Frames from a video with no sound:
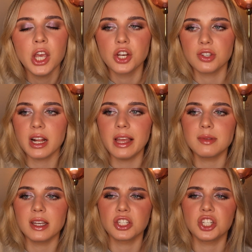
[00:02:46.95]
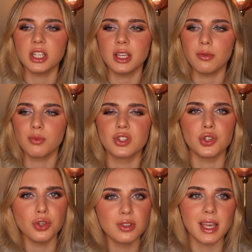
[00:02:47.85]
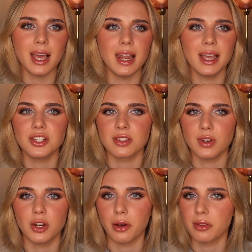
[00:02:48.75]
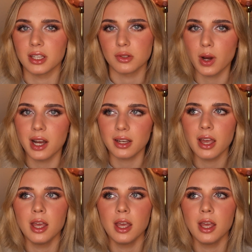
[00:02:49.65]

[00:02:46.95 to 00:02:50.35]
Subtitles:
She also claims that she was new to LA. She doesn't really know how things work.